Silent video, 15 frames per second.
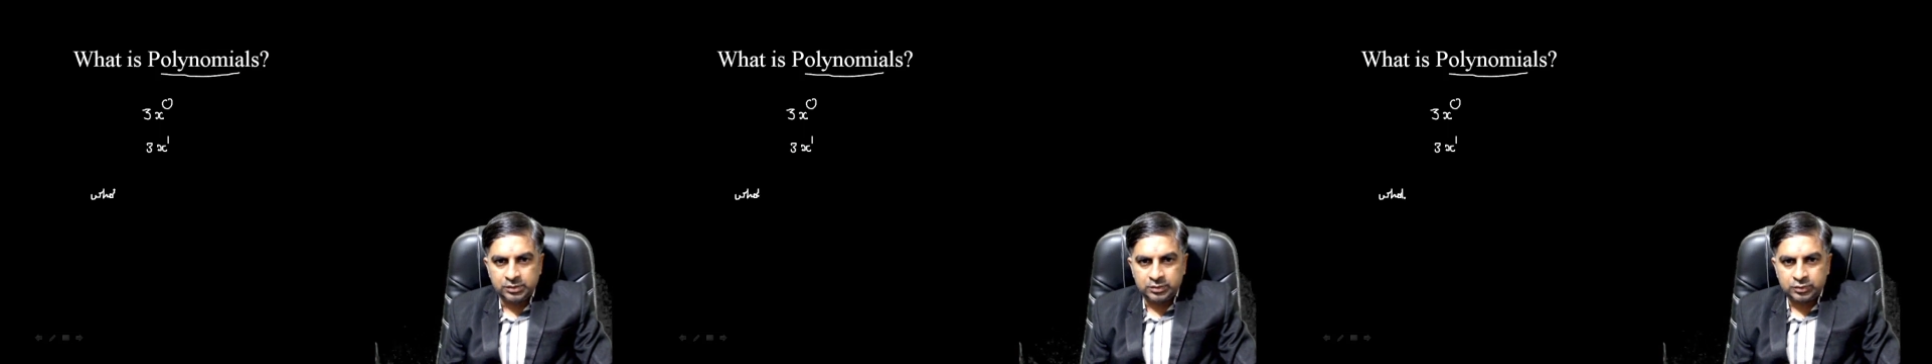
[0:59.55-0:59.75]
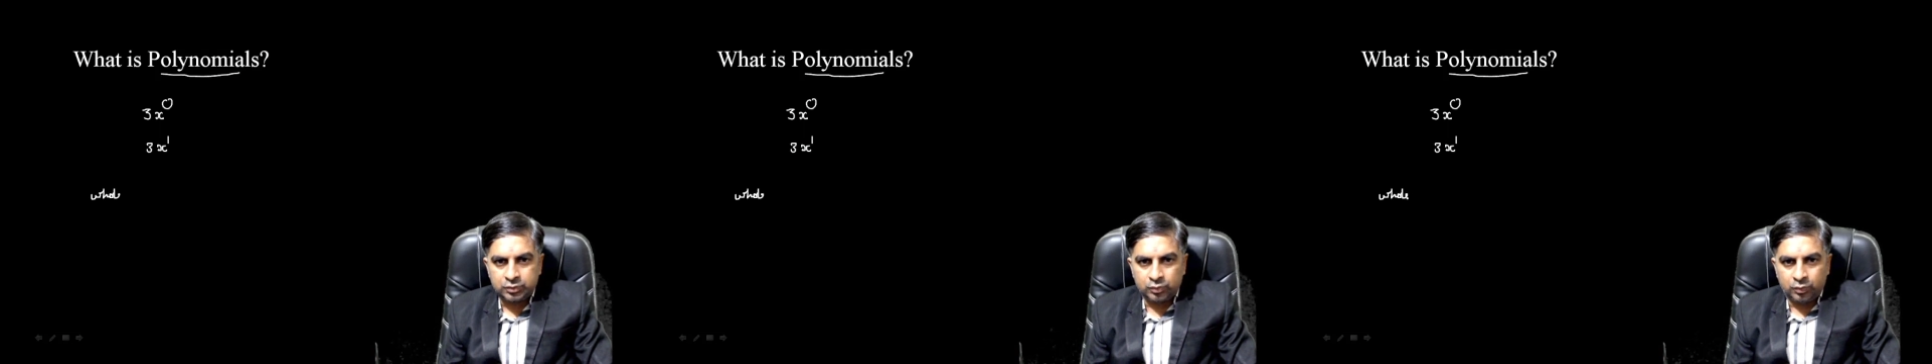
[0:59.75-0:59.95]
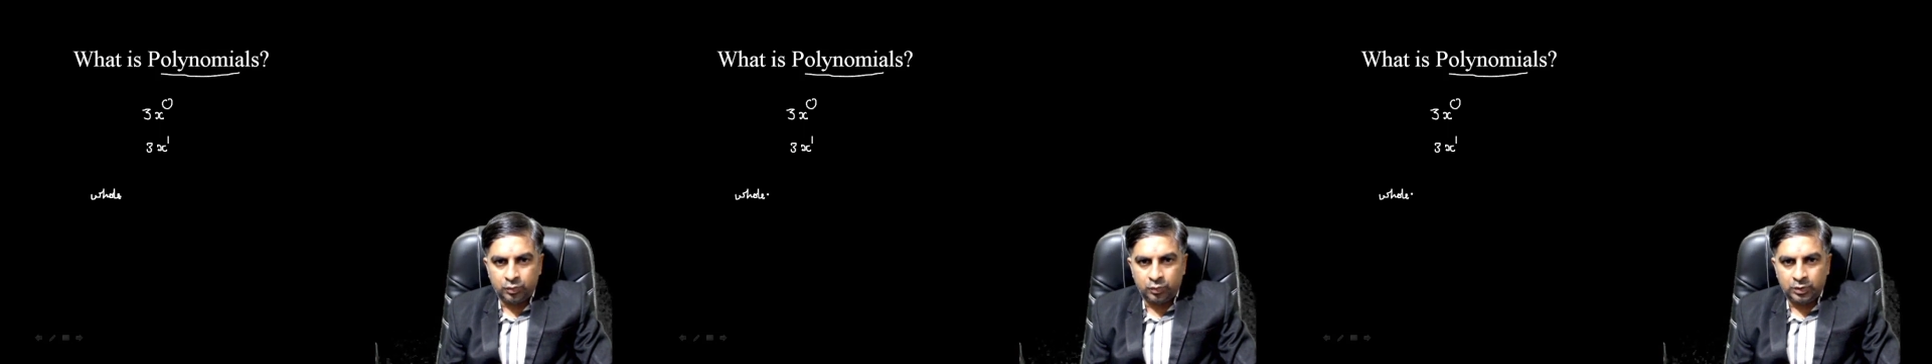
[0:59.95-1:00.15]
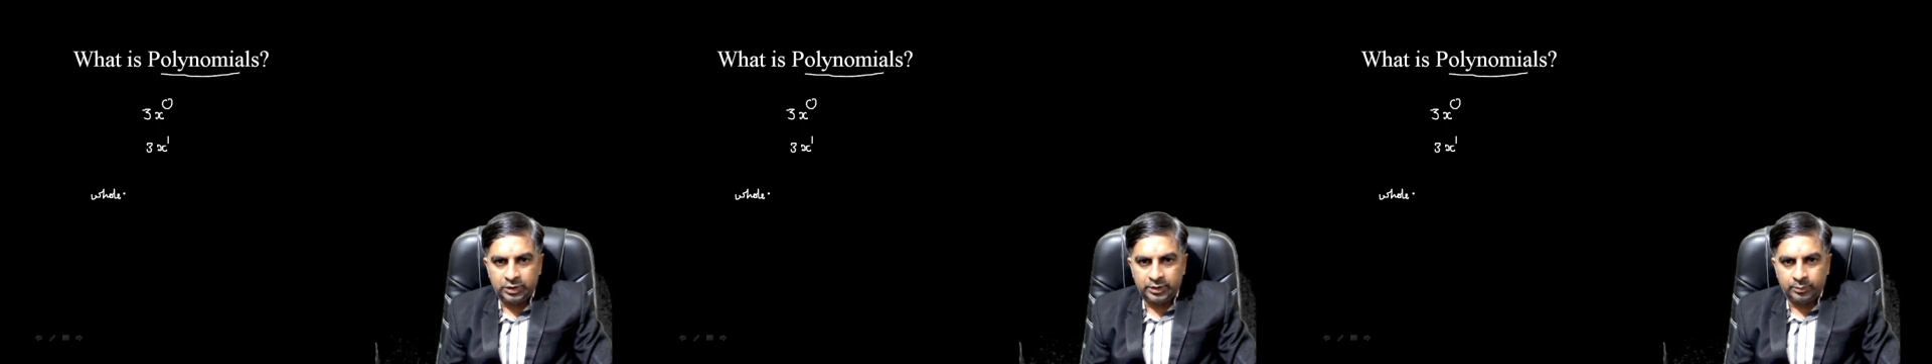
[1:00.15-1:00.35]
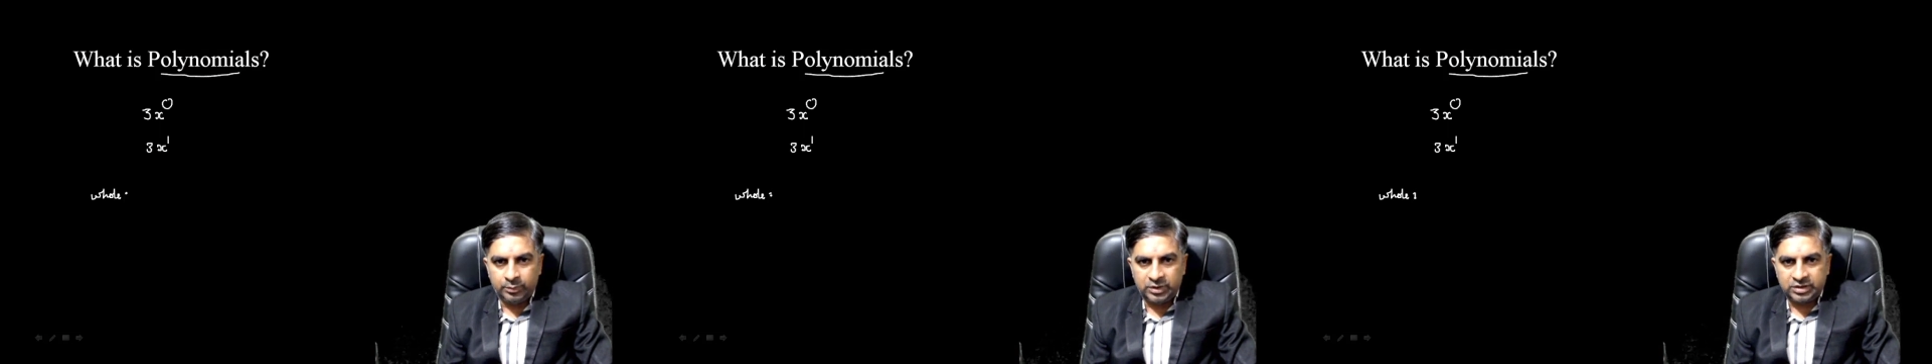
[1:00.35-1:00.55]
So whole
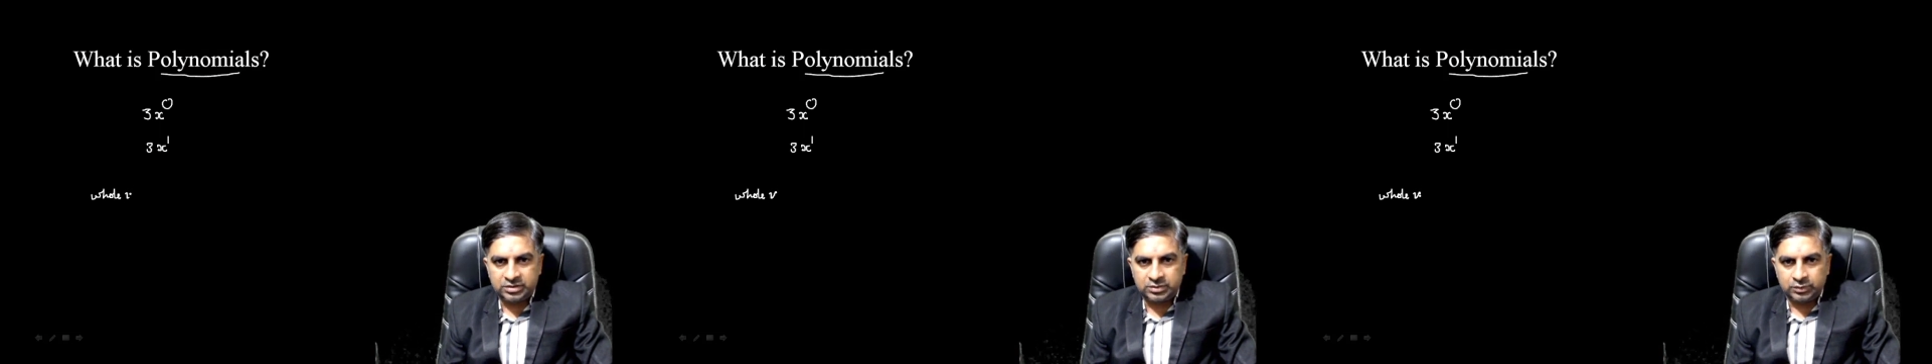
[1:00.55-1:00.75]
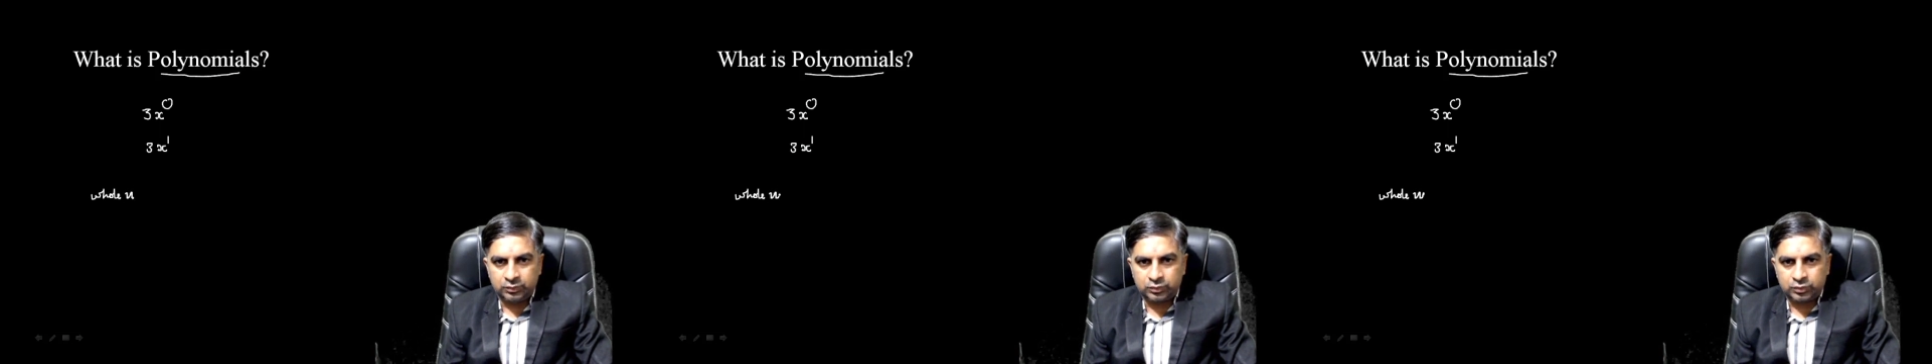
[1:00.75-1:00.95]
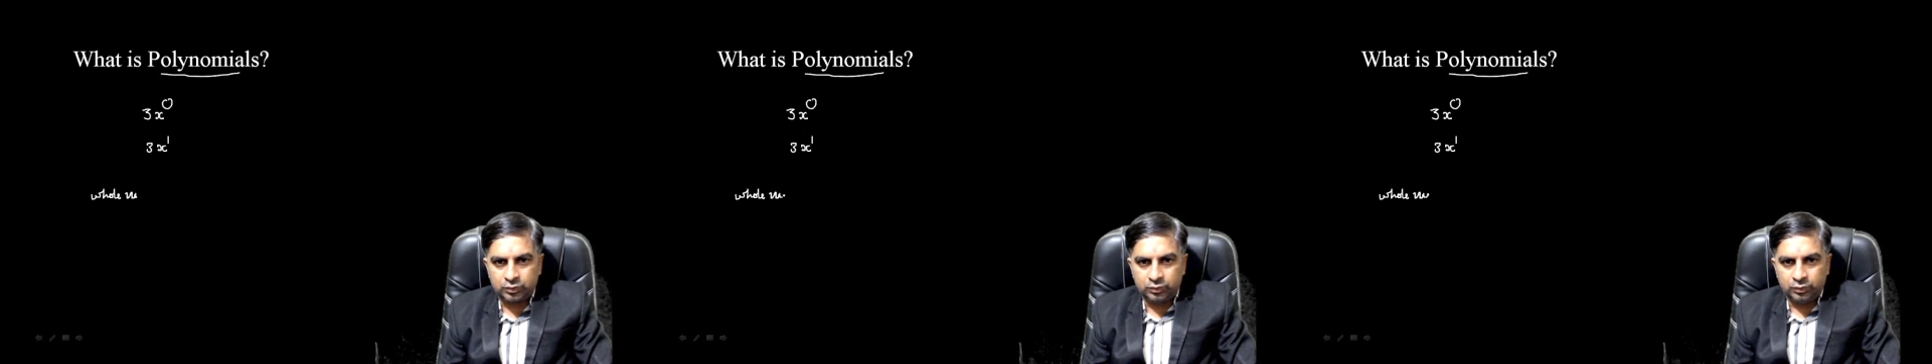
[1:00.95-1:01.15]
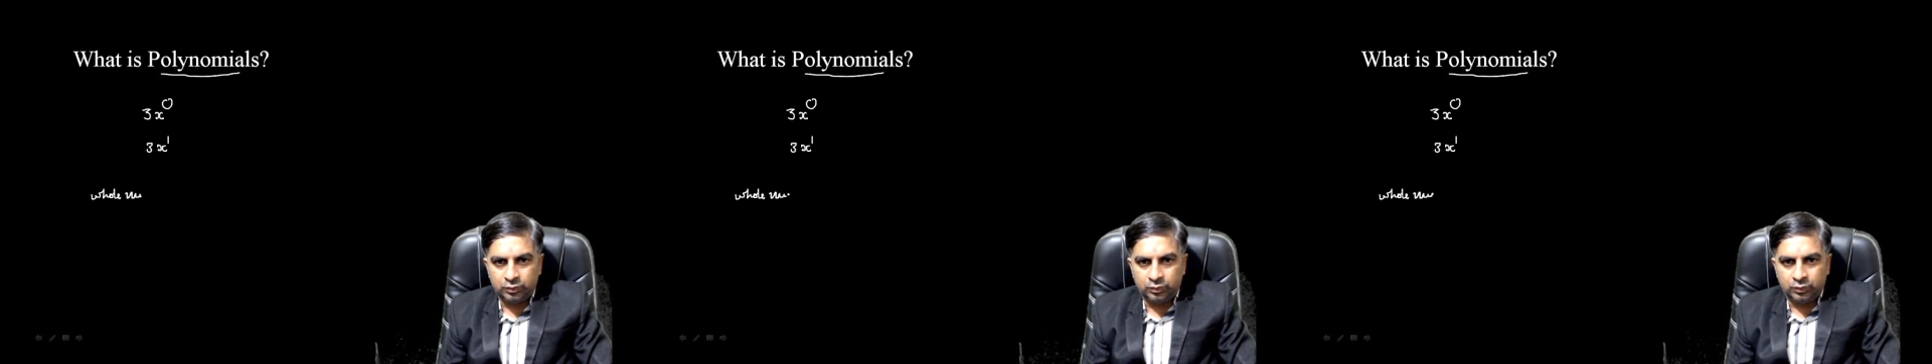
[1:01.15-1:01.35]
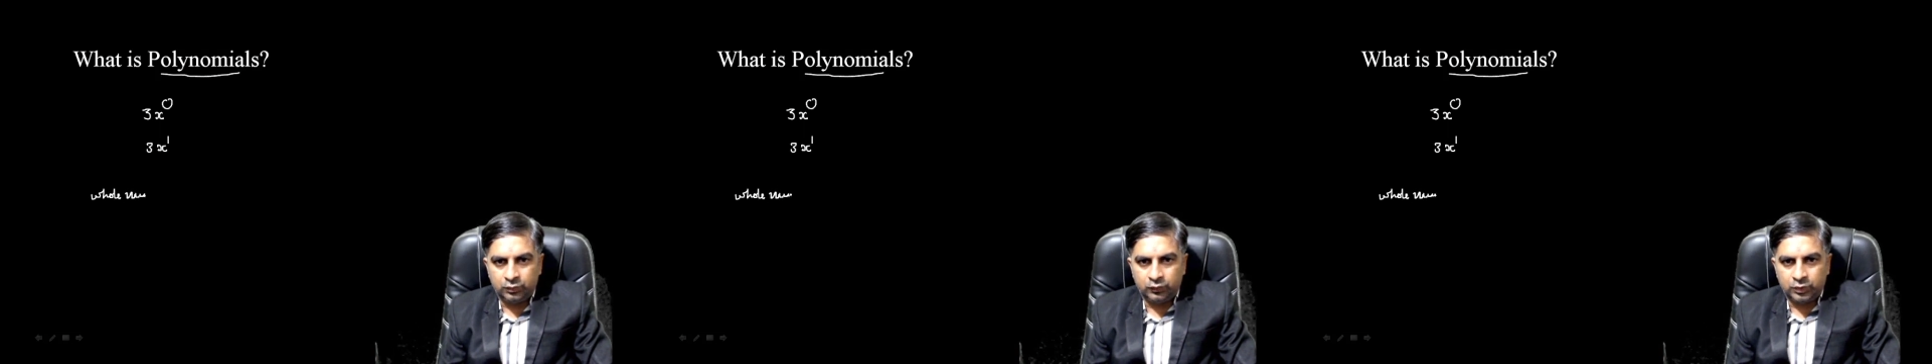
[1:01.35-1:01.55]
numbers, you should know
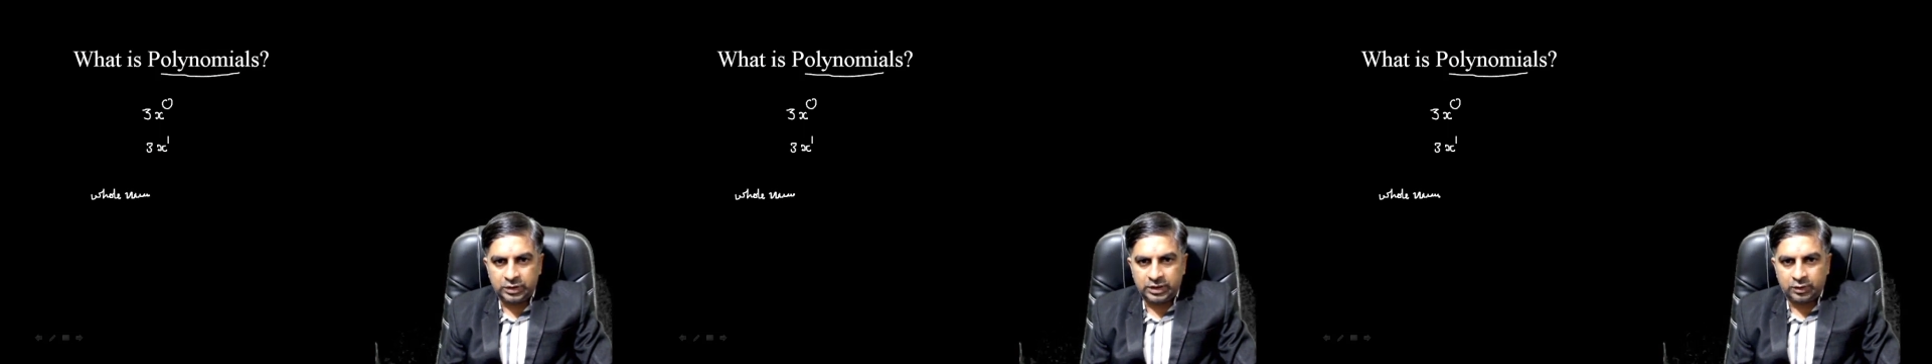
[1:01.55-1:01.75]
what